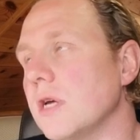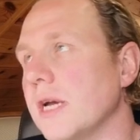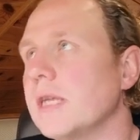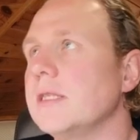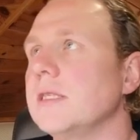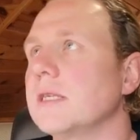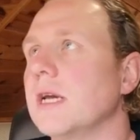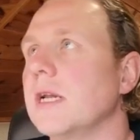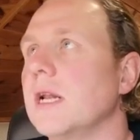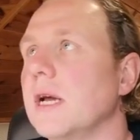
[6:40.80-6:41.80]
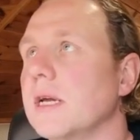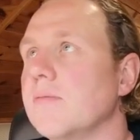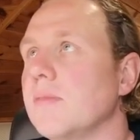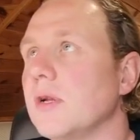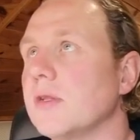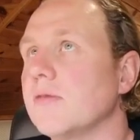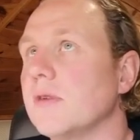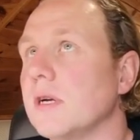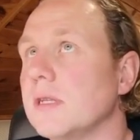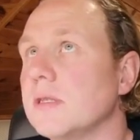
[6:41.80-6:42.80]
I guess it's again like in butterfly.